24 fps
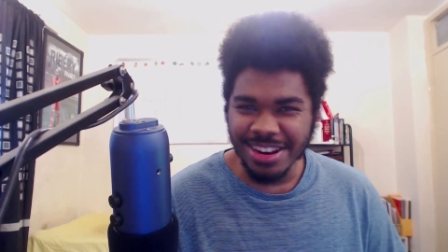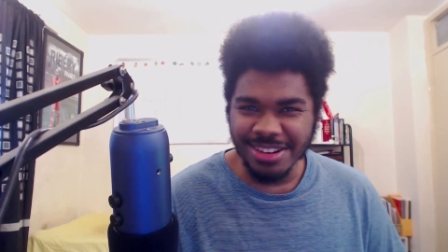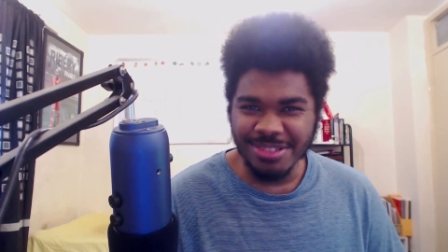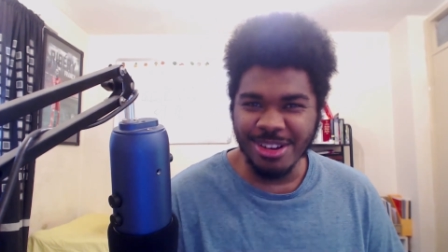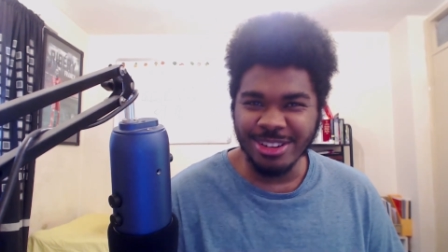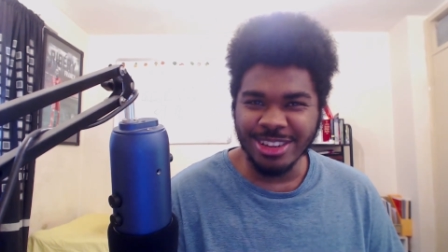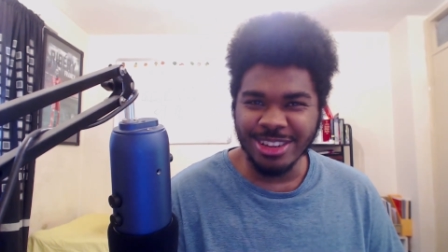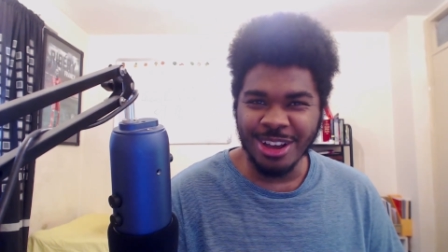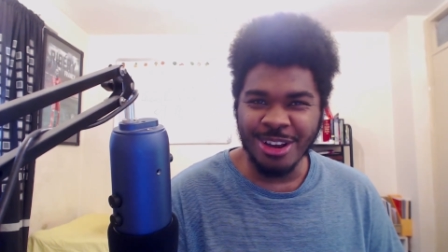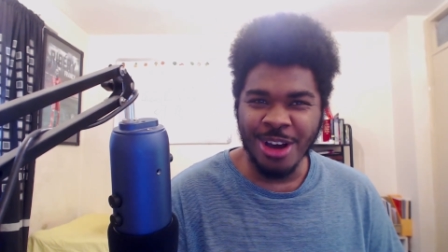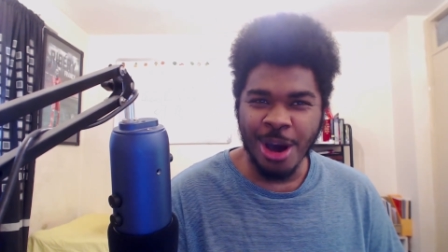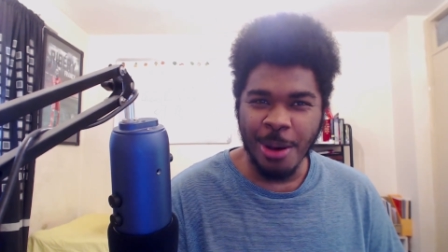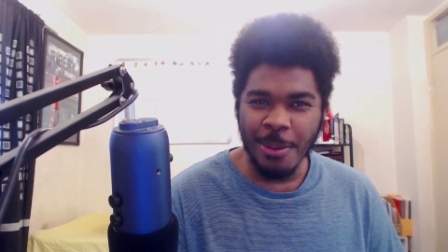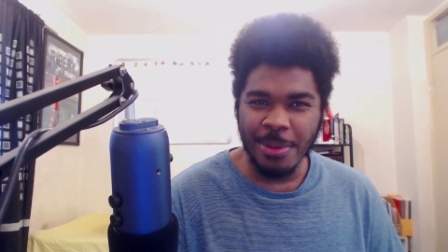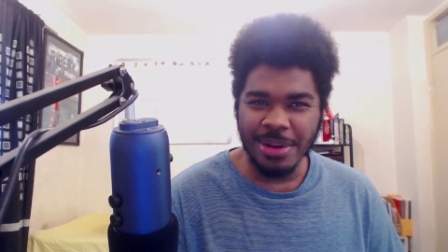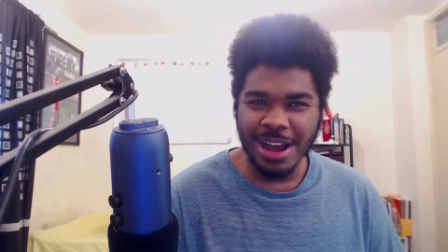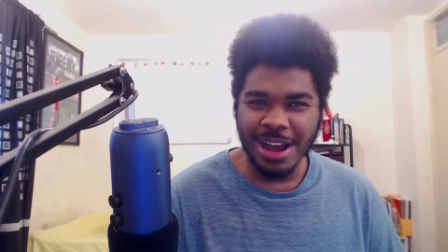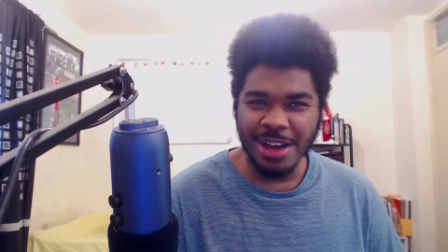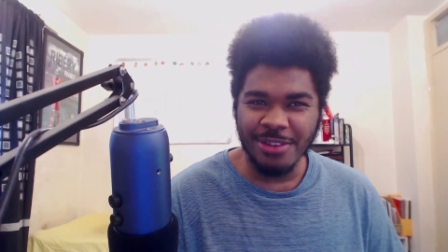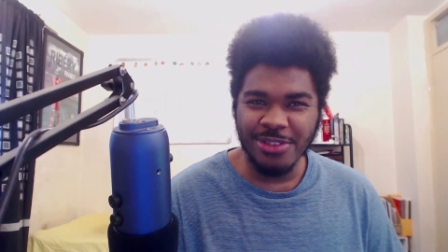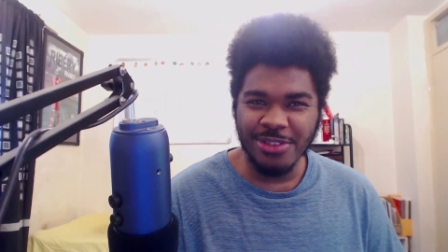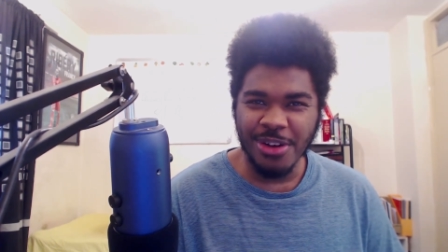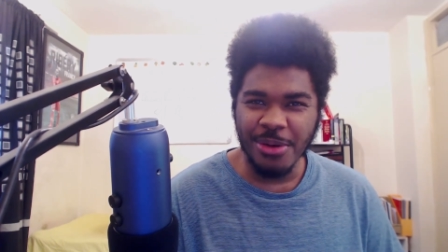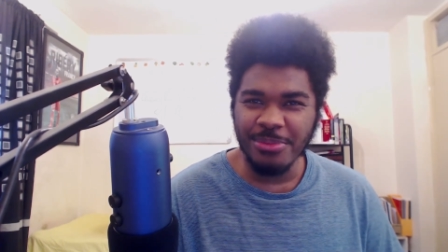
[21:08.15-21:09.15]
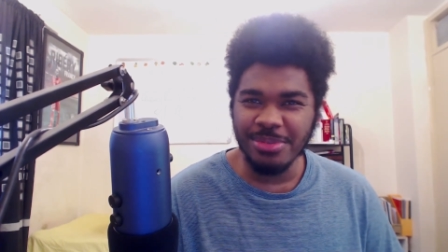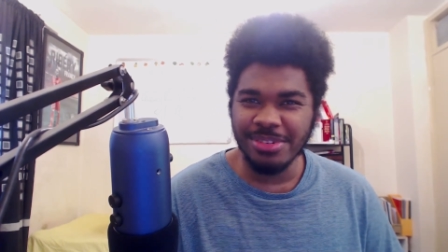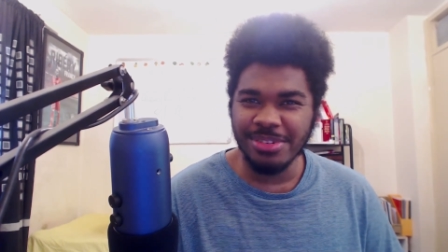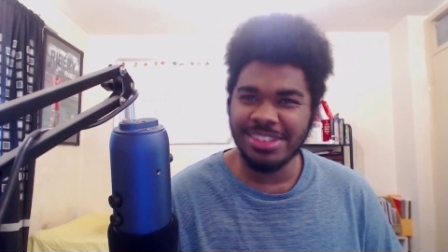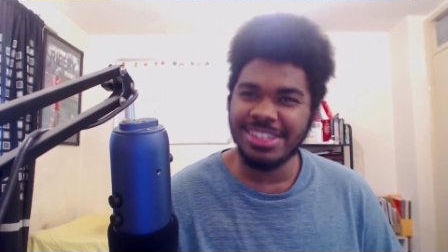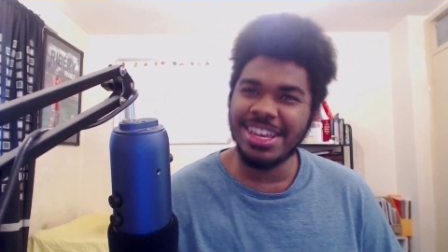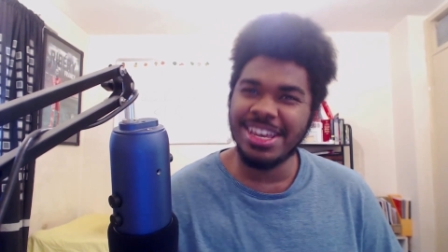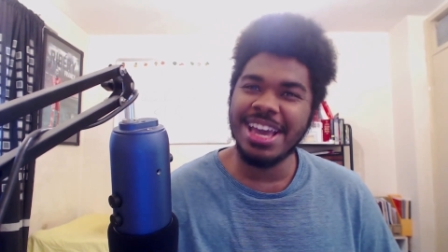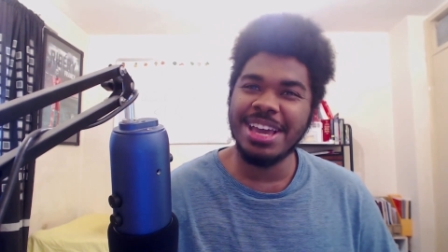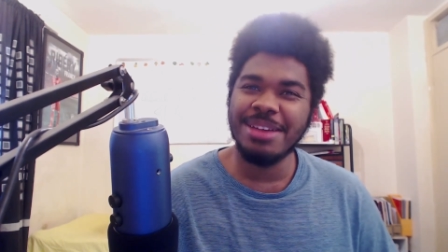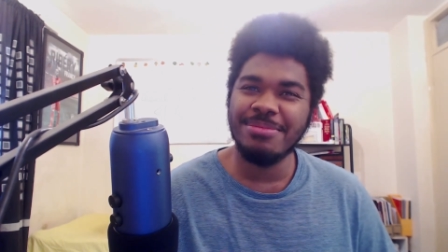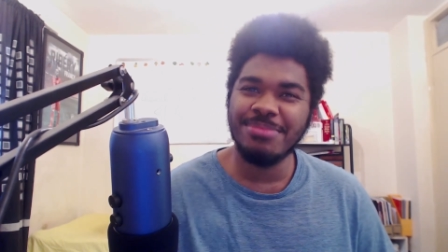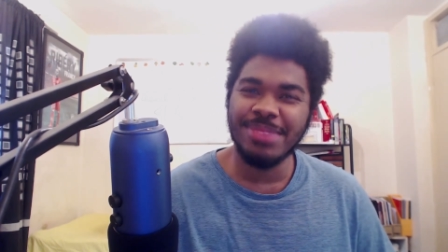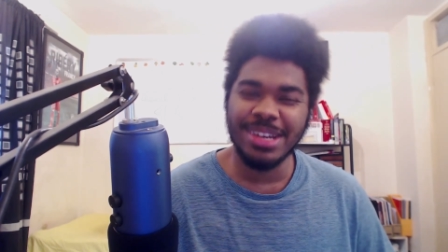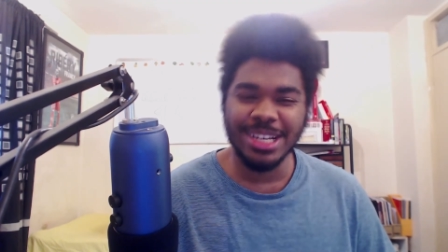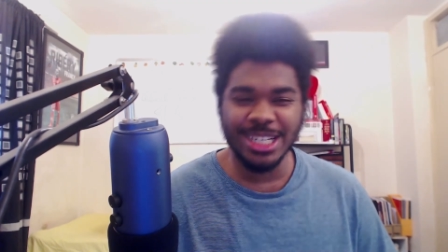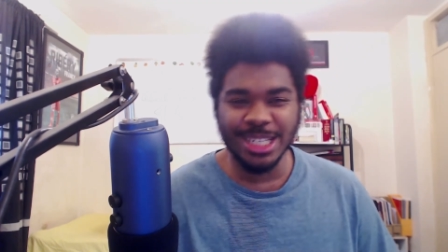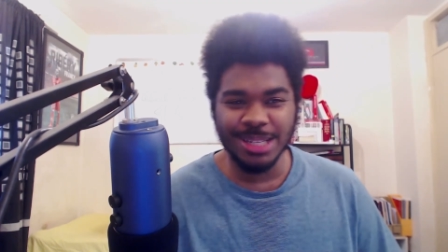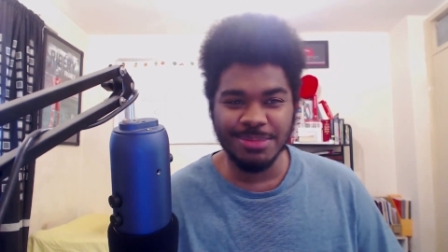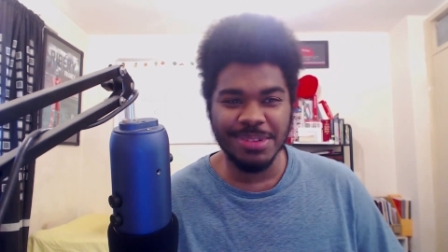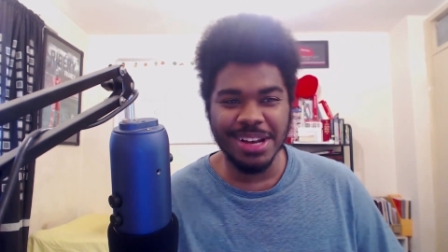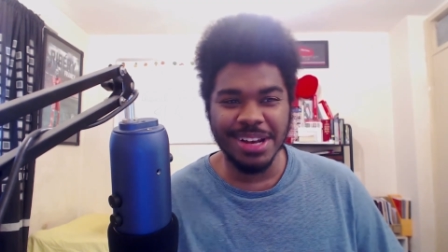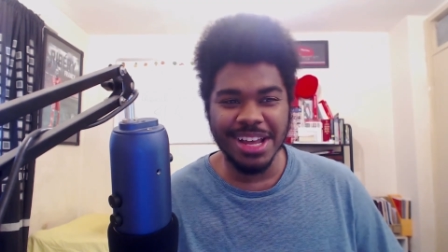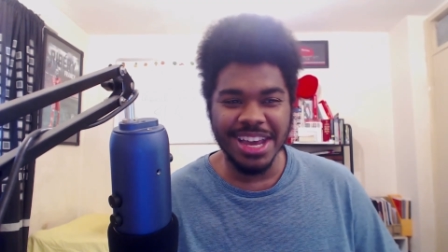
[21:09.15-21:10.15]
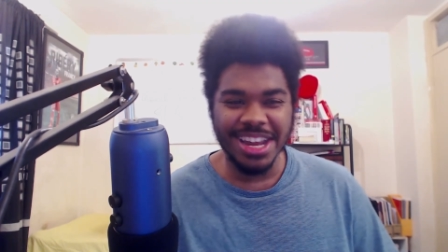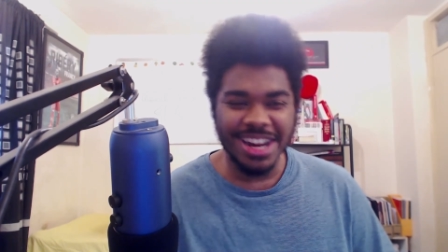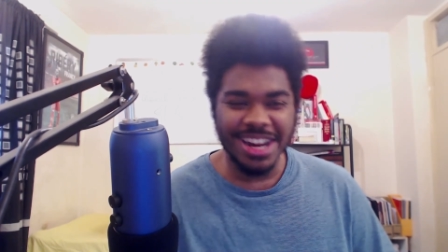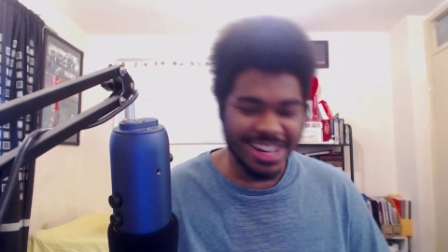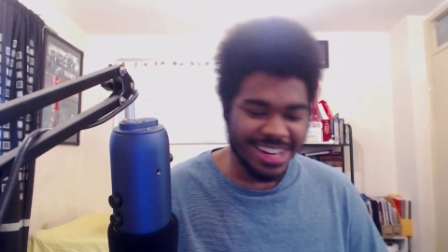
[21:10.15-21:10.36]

because I copied that from GameXplain,